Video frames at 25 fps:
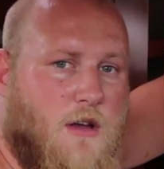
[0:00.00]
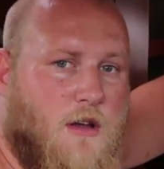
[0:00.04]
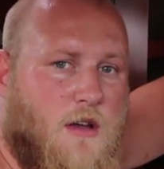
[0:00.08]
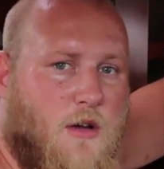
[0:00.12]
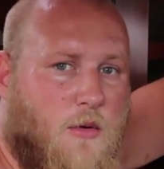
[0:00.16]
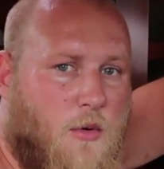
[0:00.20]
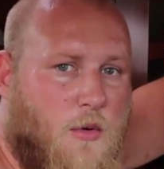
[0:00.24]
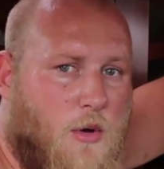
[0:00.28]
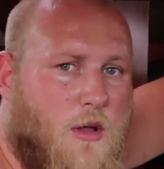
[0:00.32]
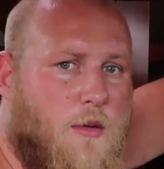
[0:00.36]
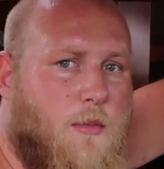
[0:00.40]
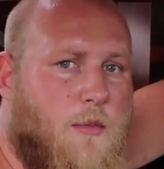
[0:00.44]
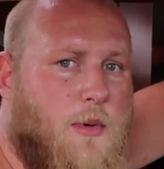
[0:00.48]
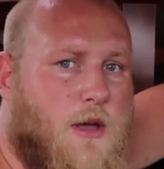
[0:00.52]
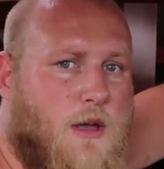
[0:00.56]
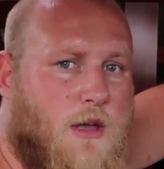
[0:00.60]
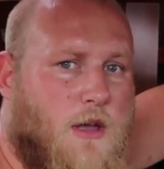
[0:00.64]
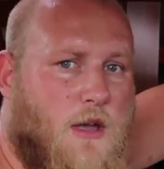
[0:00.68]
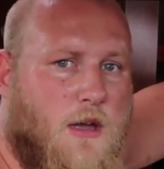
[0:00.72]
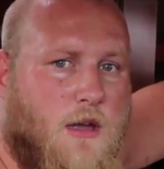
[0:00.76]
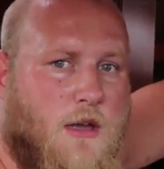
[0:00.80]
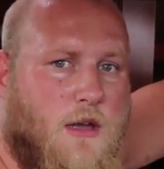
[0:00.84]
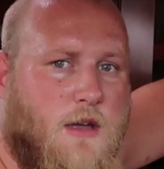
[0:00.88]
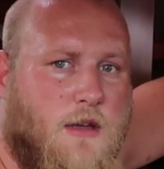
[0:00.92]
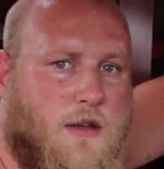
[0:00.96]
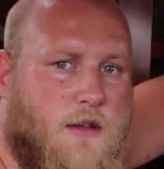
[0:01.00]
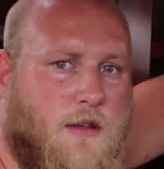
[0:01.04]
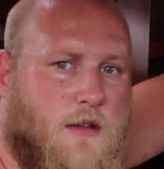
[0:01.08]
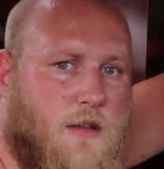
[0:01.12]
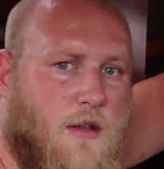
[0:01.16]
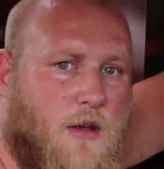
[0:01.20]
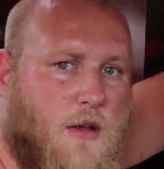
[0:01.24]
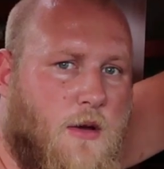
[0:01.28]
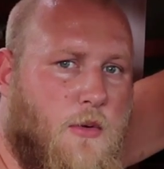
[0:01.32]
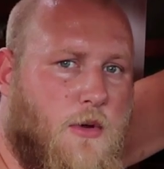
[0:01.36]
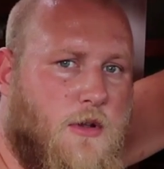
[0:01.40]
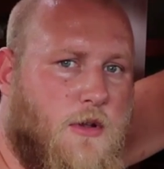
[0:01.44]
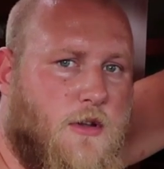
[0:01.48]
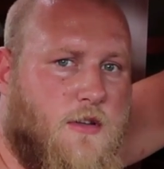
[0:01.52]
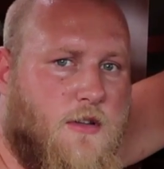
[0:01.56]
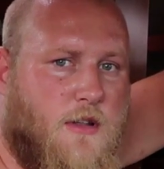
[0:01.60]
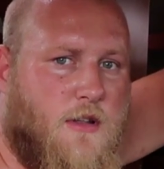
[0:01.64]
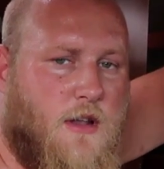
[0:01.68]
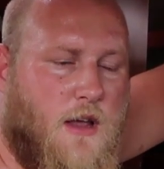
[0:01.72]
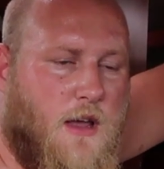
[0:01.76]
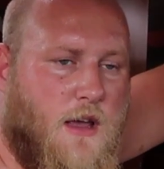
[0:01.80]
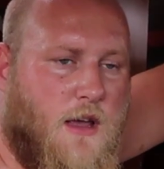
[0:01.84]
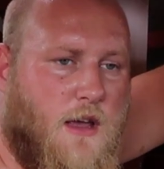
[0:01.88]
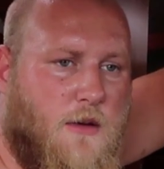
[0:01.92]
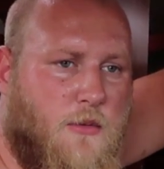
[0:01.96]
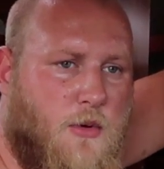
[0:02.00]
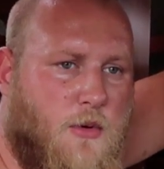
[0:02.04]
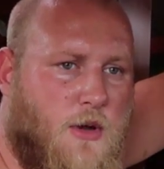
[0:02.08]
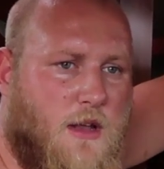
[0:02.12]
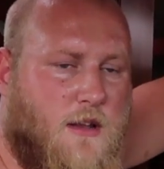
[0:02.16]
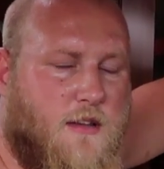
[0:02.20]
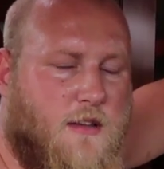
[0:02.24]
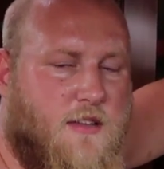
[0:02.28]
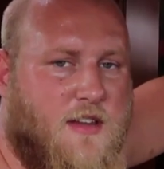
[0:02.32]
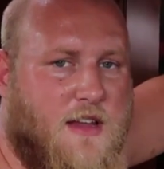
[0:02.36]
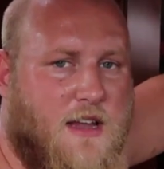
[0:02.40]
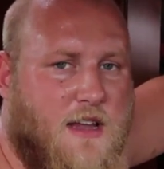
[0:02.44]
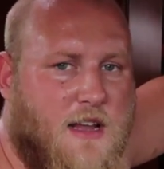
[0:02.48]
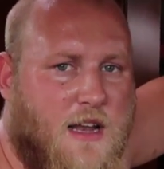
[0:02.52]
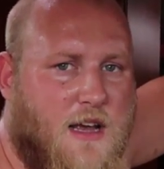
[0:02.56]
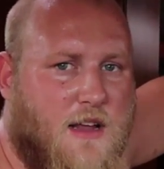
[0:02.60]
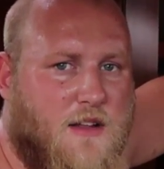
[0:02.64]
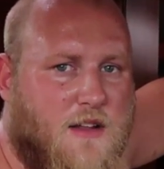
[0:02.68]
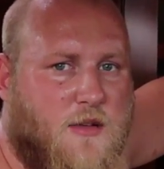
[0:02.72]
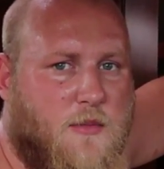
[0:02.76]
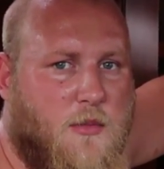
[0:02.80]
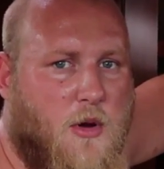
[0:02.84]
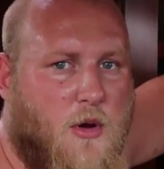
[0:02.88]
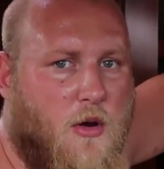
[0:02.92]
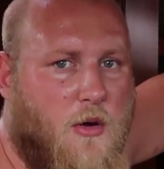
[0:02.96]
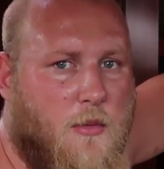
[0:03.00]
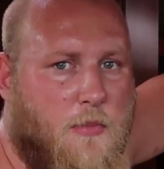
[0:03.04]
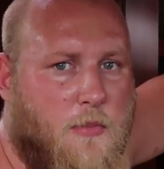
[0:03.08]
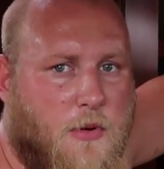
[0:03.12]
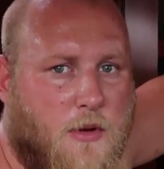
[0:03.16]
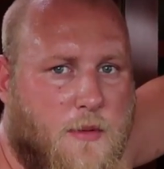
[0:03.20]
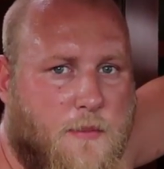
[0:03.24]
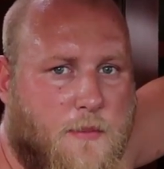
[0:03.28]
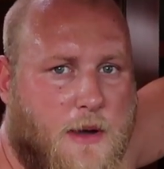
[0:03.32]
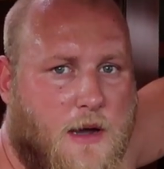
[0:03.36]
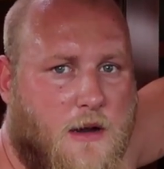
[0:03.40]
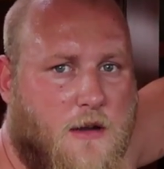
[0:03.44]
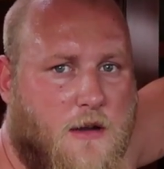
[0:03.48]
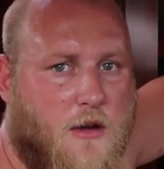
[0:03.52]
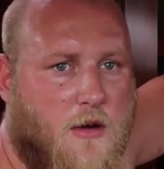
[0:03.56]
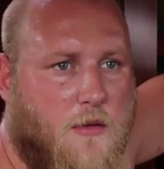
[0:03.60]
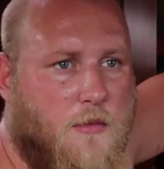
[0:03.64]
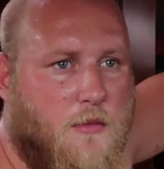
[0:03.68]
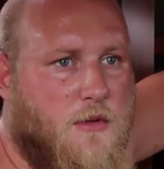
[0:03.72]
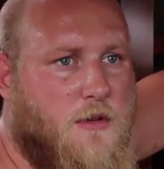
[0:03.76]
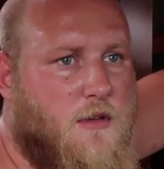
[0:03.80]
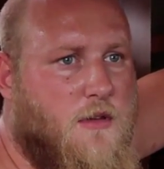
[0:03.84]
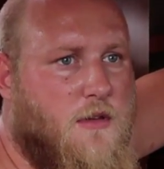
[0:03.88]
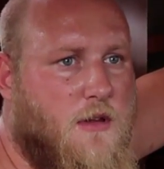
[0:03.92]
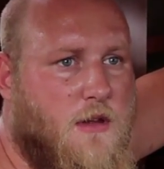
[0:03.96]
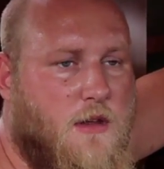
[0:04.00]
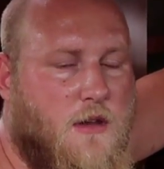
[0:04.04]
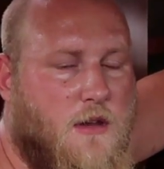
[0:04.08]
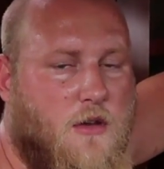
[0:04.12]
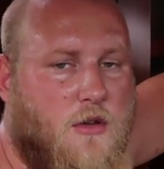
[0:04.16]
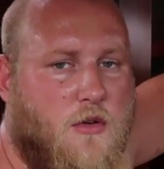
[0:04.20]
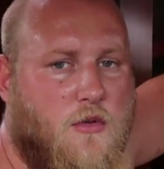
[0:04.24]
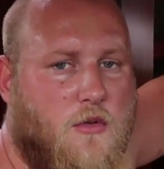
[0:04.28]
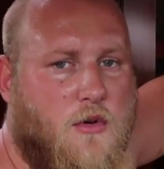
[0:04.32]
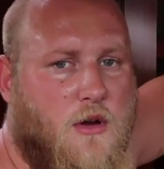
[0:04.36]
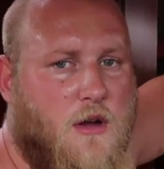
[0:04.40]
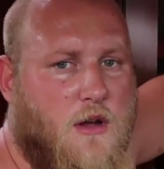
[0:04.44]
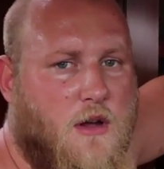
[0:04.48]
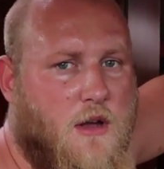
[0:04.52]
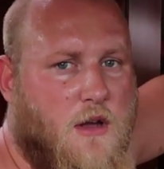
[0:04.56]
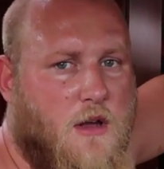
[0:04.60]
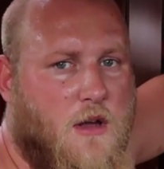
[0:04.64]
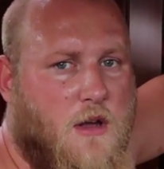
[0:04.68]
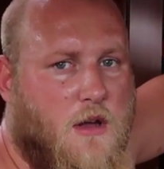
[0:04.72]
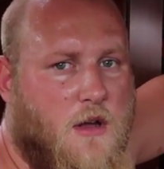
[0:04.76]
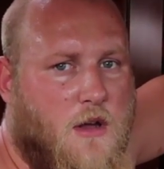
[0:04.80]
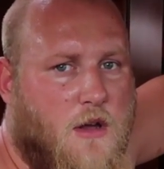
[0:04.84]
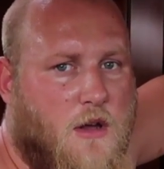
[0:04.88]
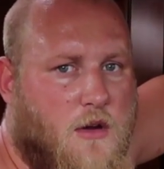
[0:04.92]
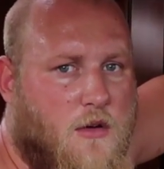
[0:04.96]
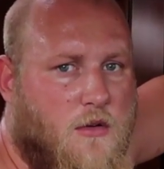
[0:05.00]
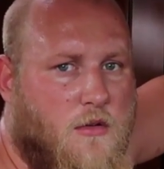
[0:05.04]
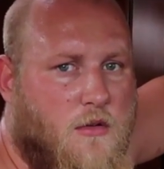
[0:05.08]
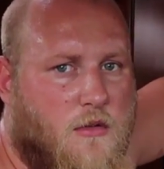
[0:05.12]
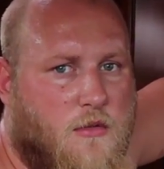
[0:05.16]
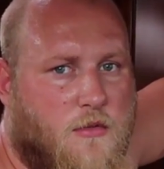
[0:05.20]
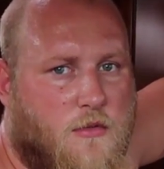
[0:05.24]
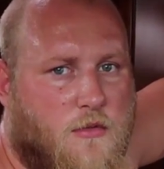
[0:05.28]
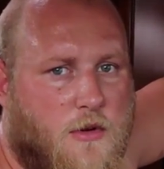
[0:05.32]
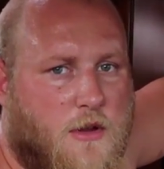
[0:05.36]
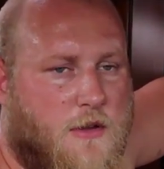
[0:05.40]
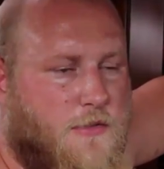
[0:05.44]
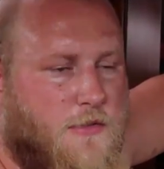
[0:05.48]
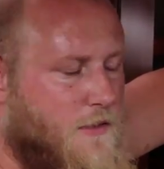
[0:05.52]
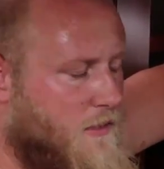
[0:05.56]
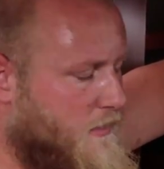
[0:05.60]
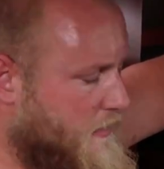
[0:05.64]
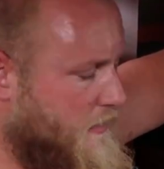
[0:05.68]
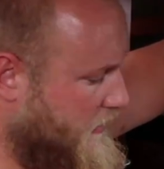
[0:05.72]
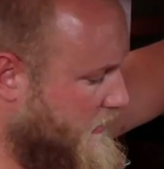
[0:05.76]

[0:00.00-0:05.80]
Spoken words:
It will be. So we just we'll get the sail out tomorrow and put it back up once the new reefing